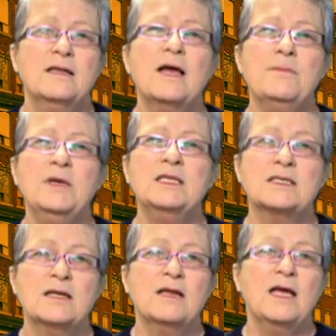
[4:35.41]
that means
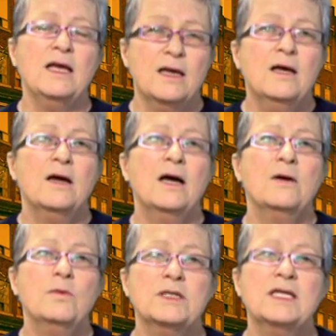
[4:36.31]
that they uh,
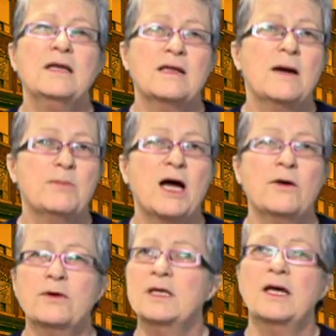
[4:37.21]
will take that
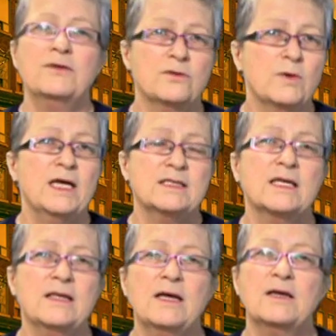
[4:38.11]
power in other ways
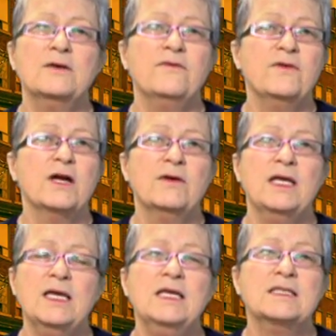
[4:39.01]
and they can
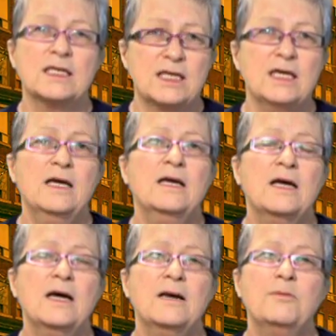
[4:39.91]
very easily
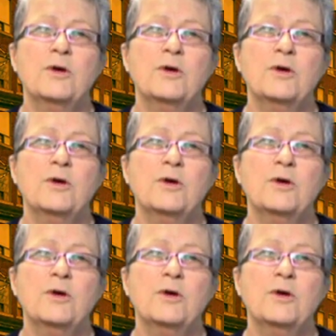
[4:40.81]
uh,